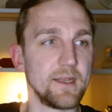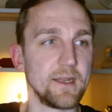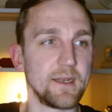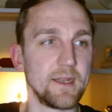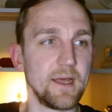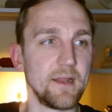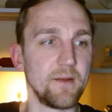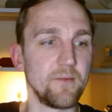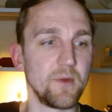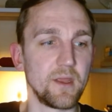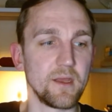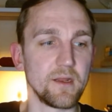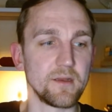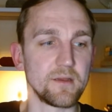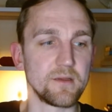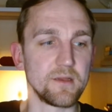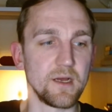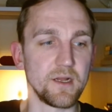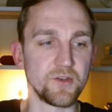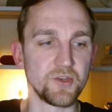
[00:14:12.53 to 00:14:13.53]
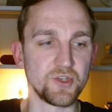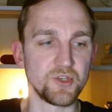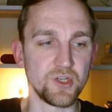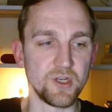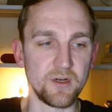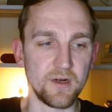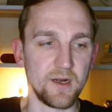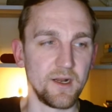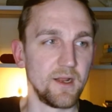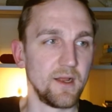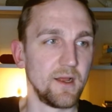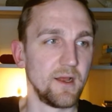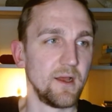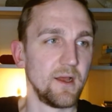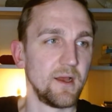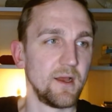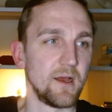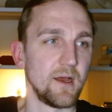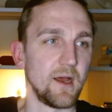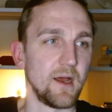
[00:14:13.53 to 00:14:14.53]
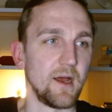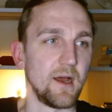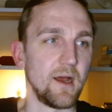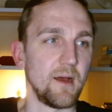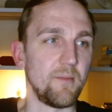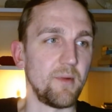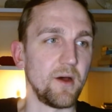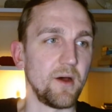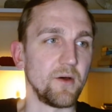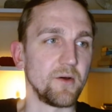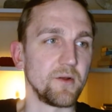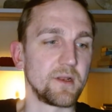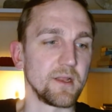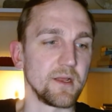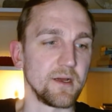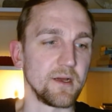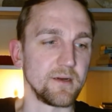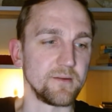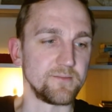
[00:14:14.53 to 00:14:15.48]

and then we can start to share about